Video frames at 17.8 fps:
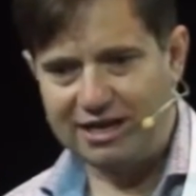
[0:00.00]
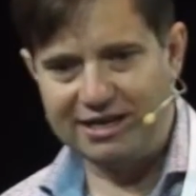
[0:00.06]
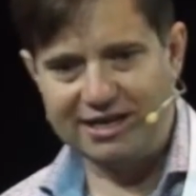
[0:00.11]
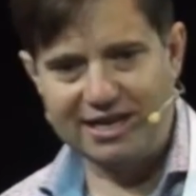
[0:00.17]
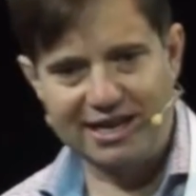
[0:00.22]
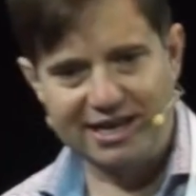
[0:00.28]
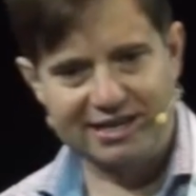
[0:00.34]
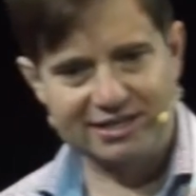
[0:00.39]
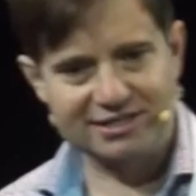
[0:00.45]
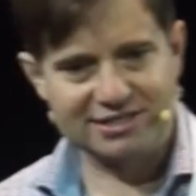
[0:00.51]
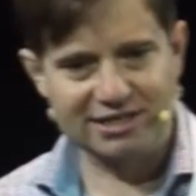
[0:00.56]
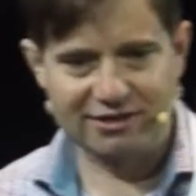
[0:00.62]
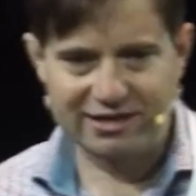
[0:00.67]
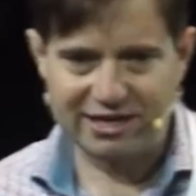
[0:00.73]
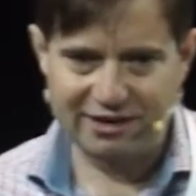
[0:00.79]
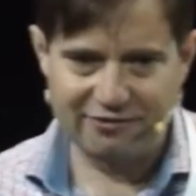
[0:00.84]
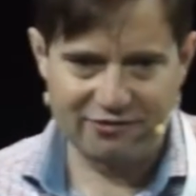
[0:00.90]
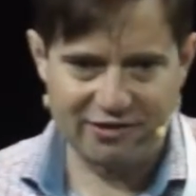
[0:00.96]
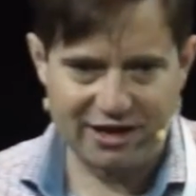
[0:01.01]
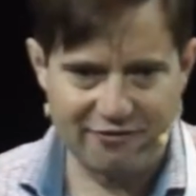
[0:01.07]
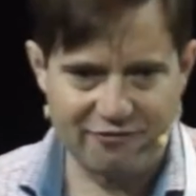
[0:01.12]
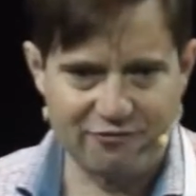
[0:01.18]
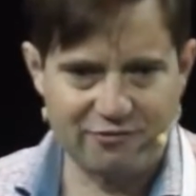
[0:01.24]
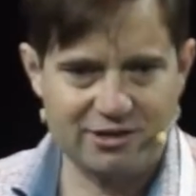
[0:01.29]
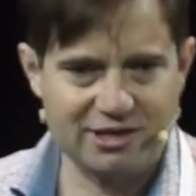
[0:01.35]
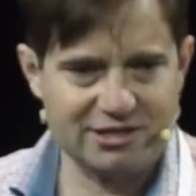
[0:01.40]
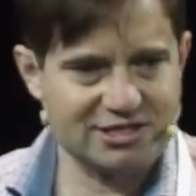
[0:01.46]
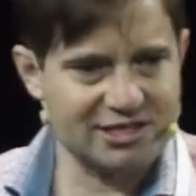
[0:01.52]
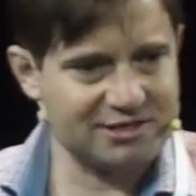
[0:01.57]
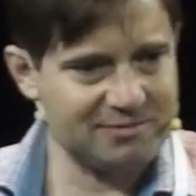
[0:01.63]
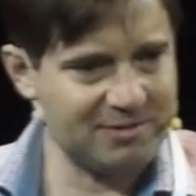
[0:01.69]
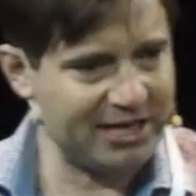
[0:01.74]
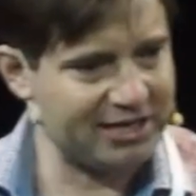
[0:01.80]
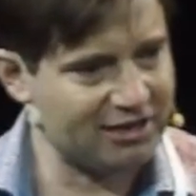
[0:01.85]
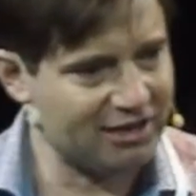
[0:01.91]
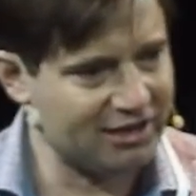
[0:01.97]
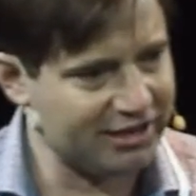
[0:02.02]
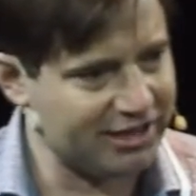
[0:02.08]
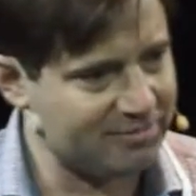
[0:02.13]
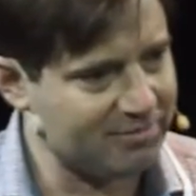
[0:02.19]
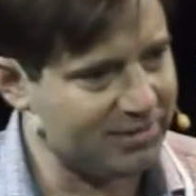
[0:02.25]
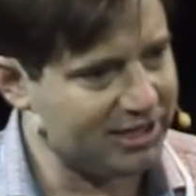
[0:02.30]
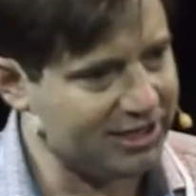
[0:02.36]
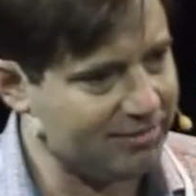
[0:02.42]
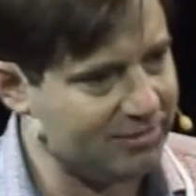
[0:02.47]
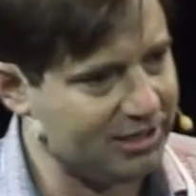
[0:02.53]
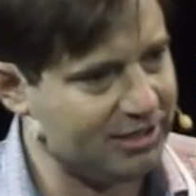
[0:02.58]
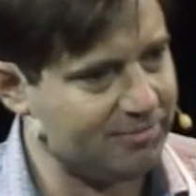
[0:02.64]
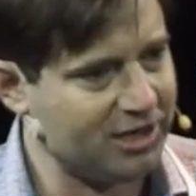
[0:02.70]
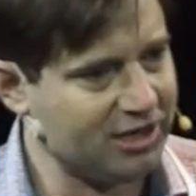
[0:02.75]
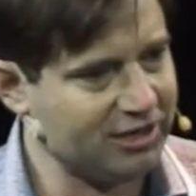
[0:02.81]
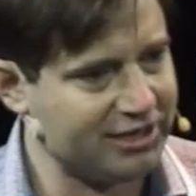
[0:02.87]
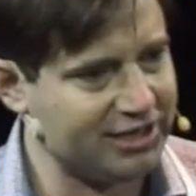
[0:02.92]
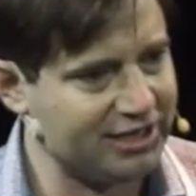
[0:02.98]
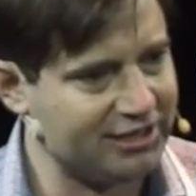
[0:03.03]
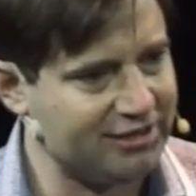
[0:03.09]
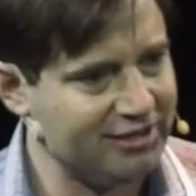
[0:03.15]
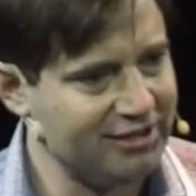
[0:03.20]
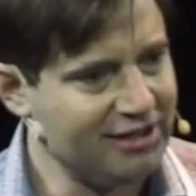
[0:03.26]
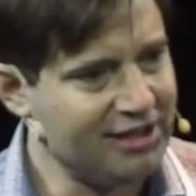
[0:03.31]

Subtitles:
and then I can say, okay, if this is my target market,